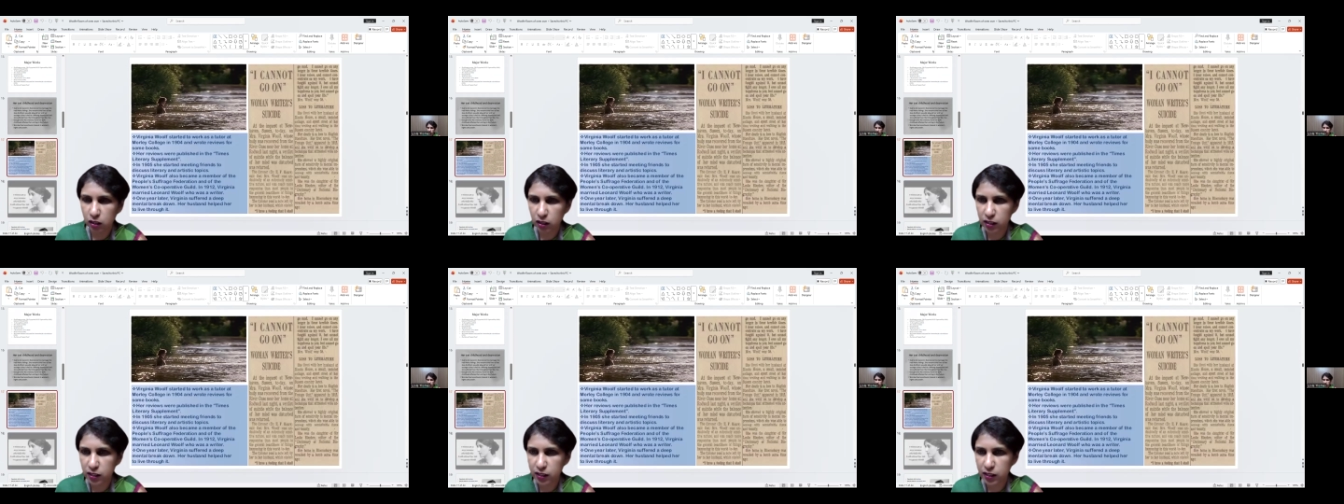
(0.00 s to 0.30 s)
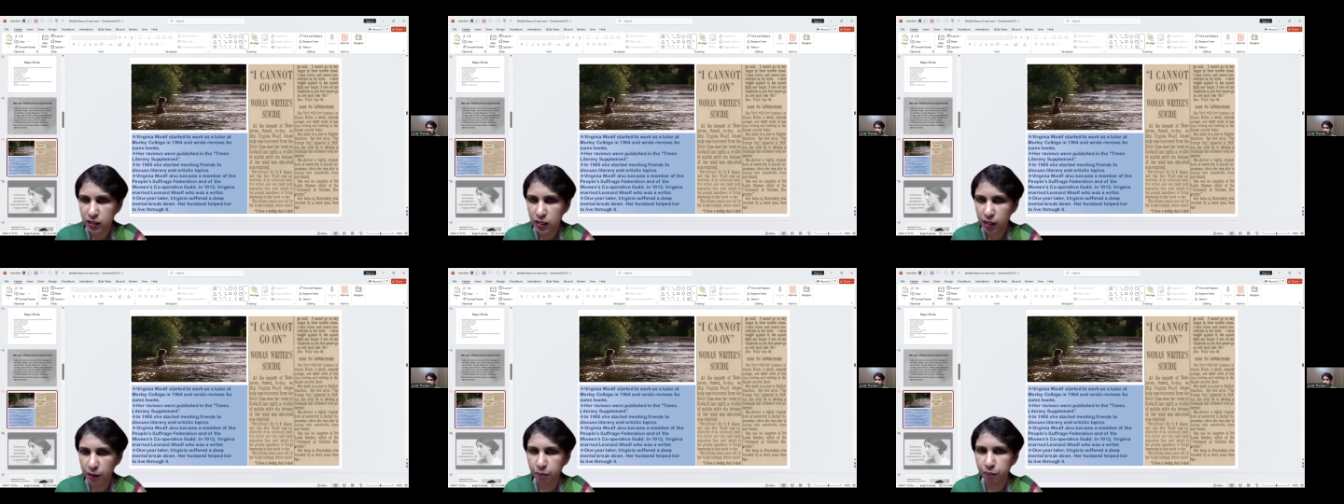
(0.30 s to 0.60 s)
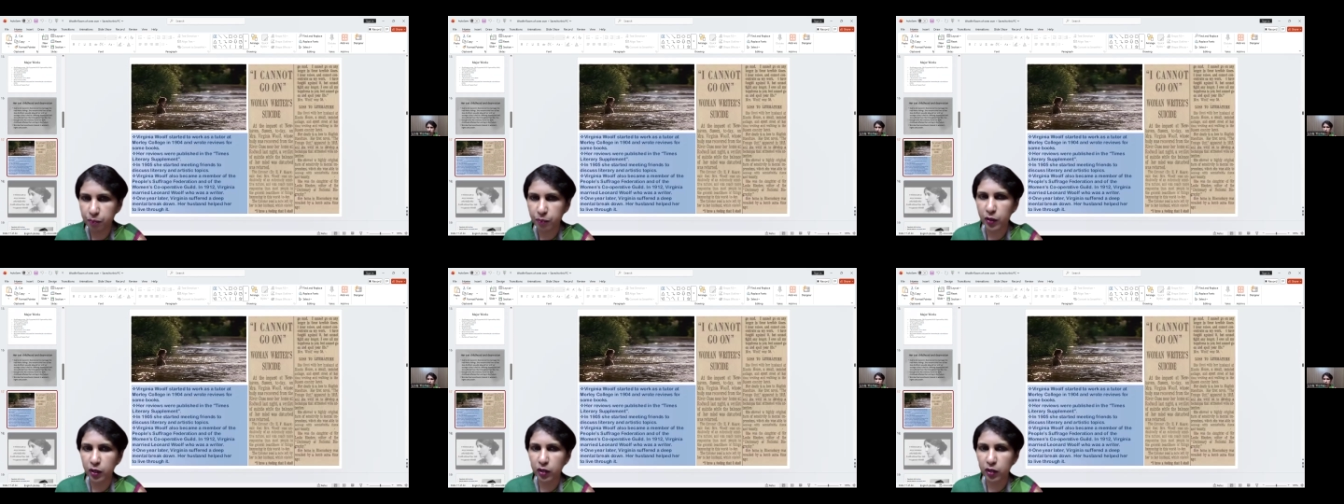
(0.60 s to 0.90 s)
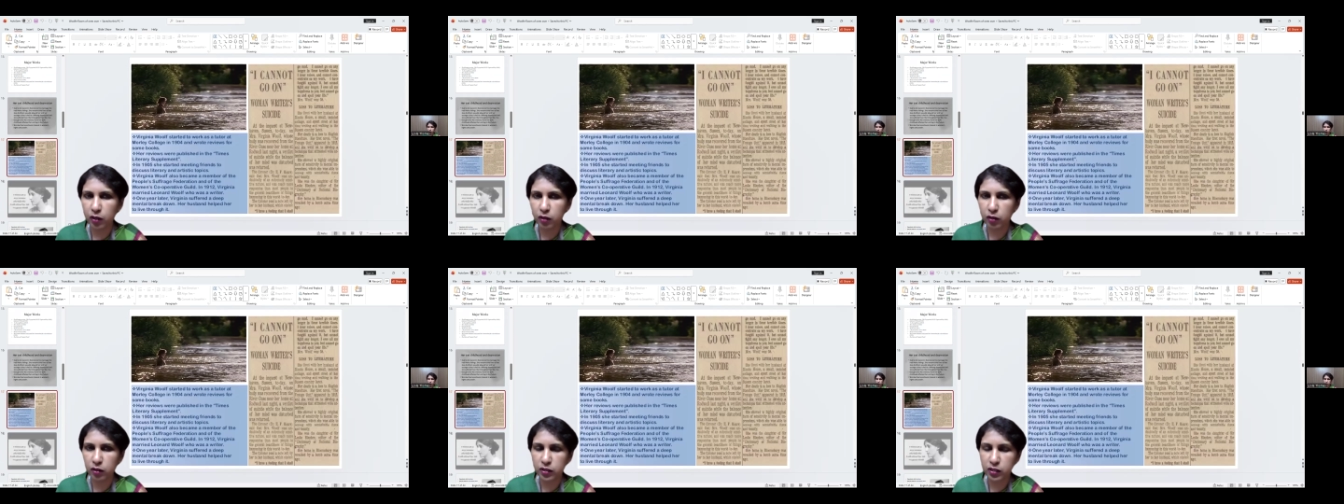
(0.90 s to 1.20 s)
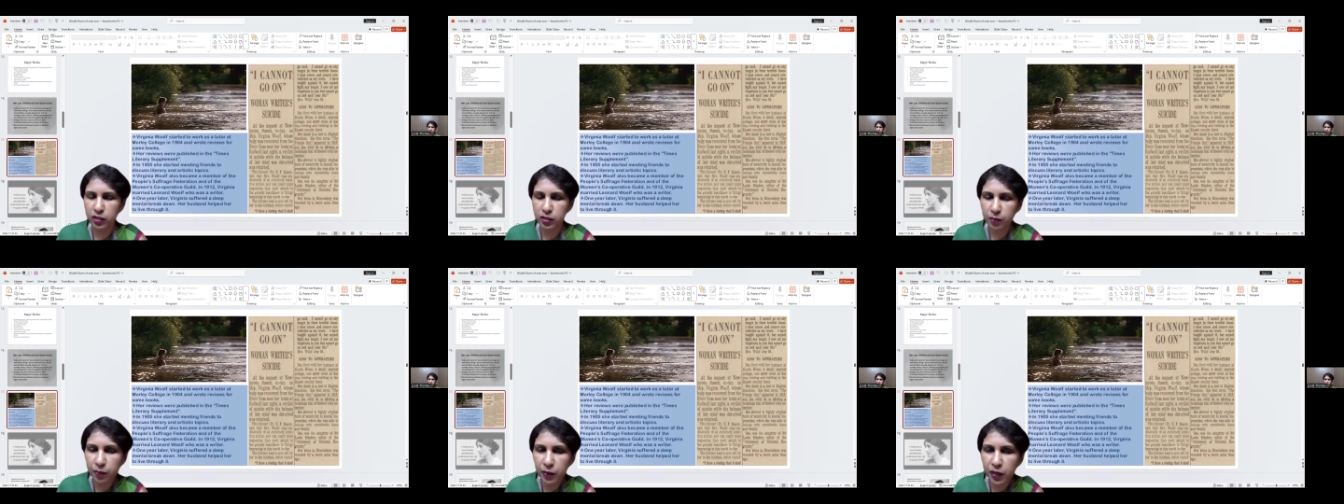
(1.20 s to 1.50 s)
step
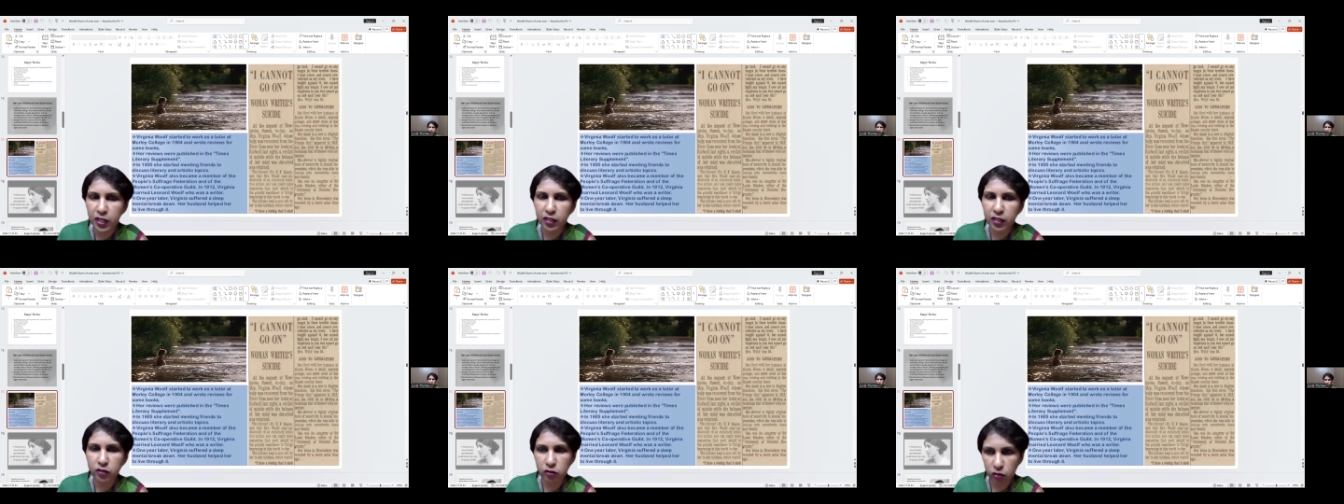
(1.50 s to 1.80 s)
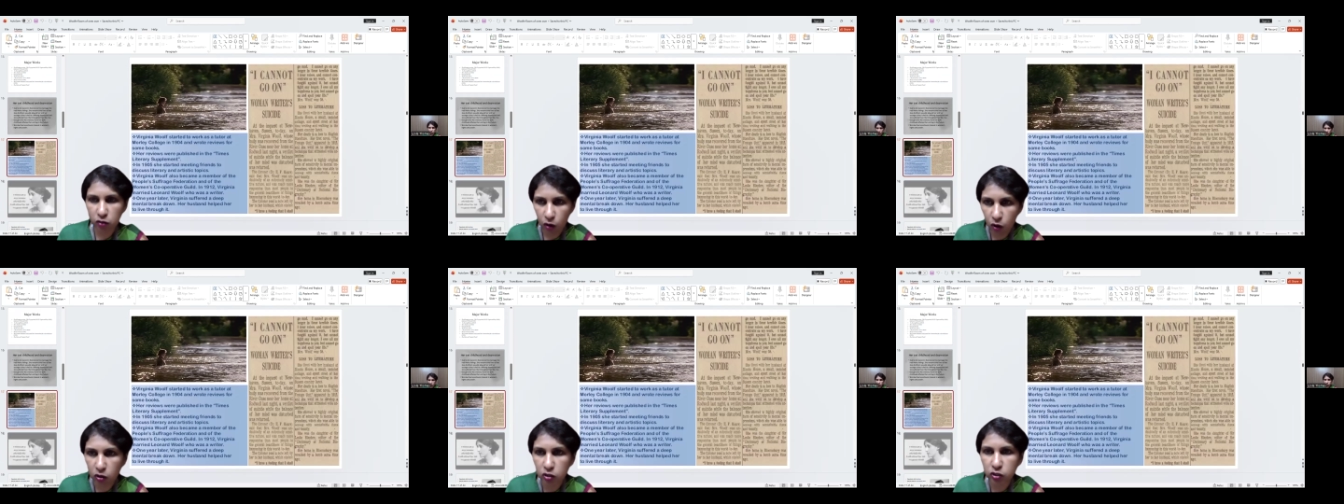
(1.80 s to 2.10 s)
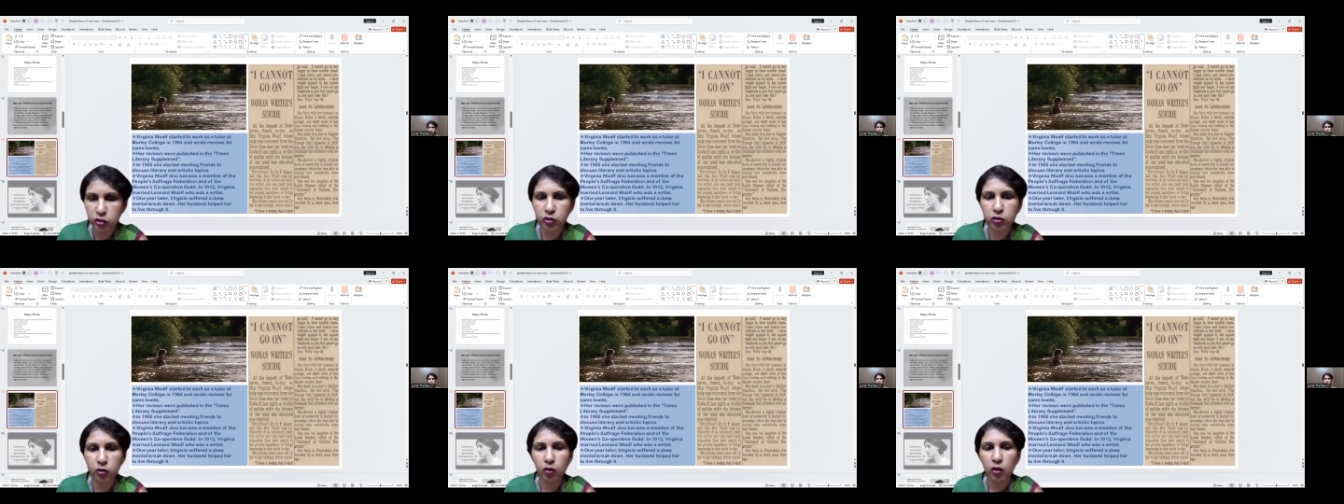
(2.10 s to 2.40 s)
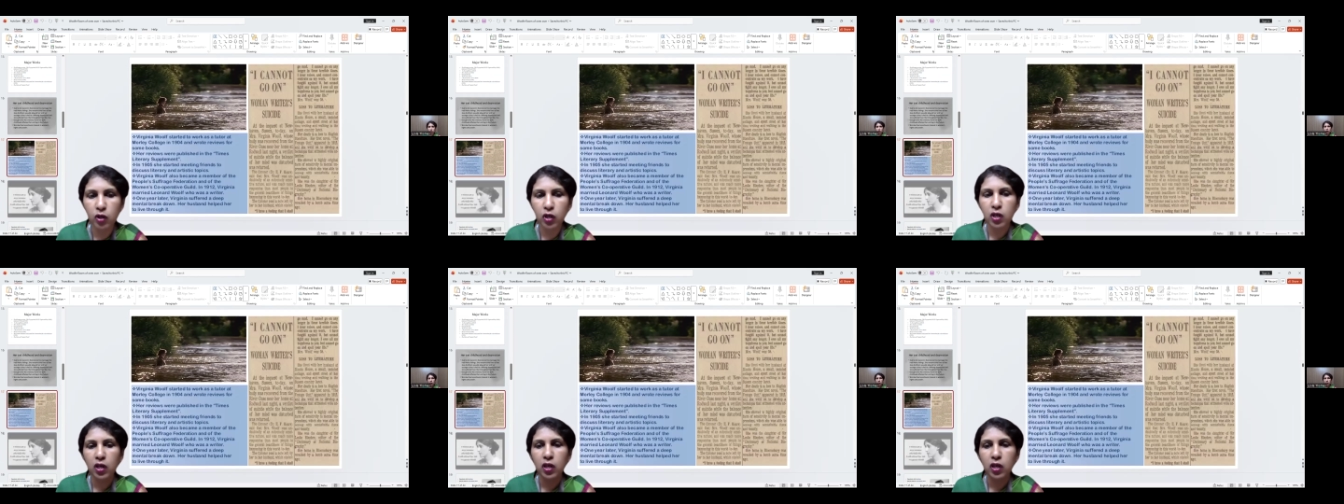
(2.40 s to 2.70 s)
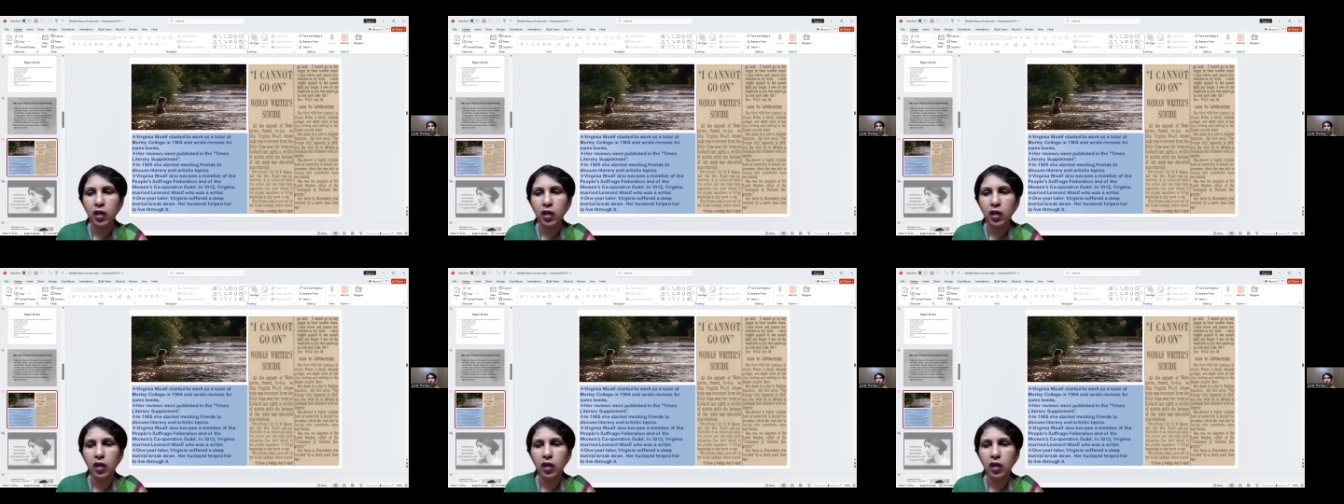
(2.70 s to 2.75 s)
siblings also.